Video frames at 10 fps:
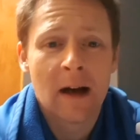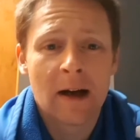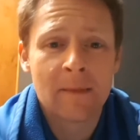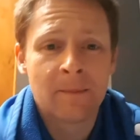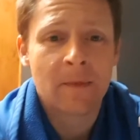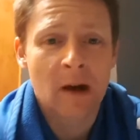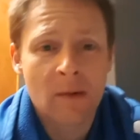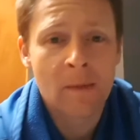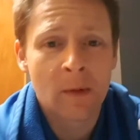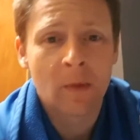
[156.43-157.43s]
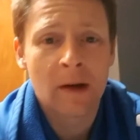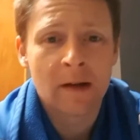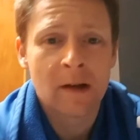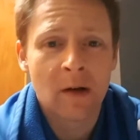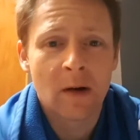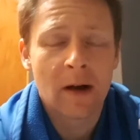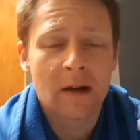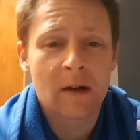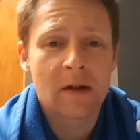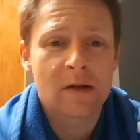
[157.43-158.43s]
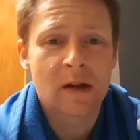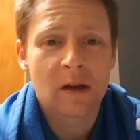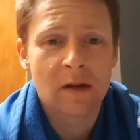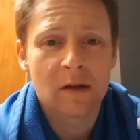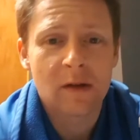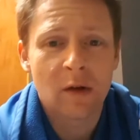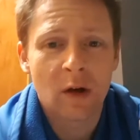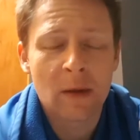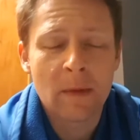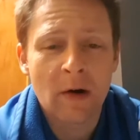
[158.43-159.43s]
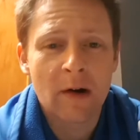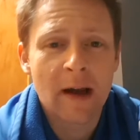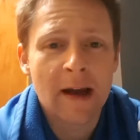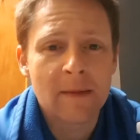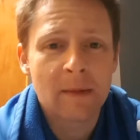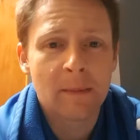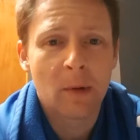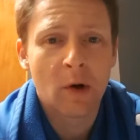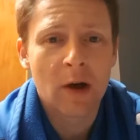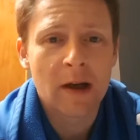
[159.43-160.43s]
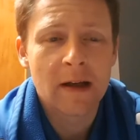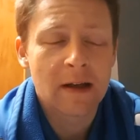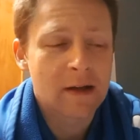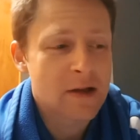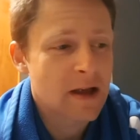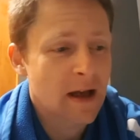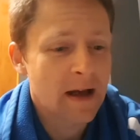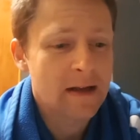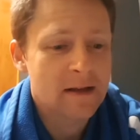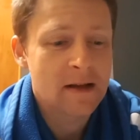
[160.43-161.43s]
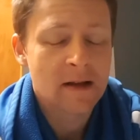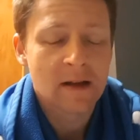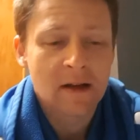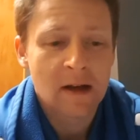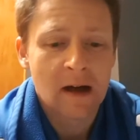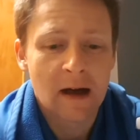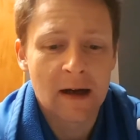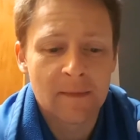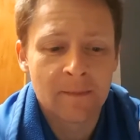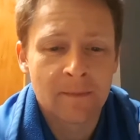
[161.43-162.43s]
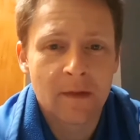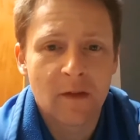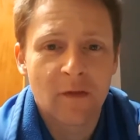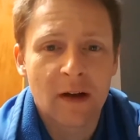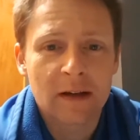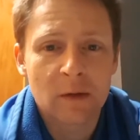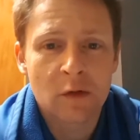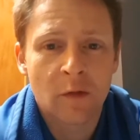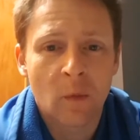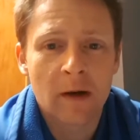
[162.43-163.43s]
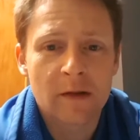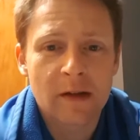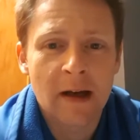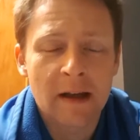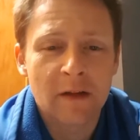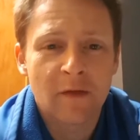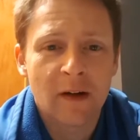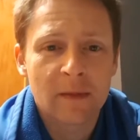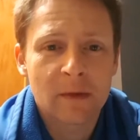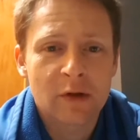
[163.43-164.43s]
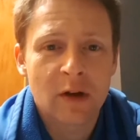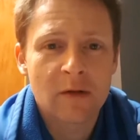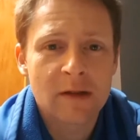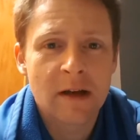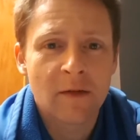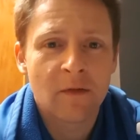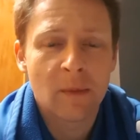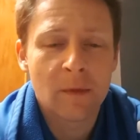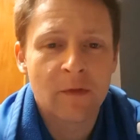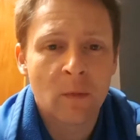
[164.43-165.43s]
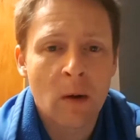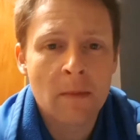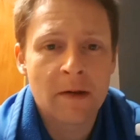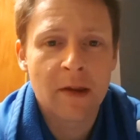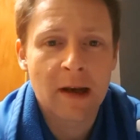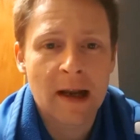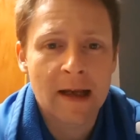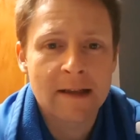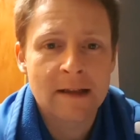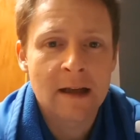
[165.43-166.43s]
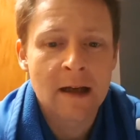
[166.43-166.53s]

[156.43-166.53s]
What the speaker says: I remember when I used to look in the mirror and hate my body, and I used to hate the fact I was overweight. I used to hate the fact my trousers didn't fit me from one month to the next,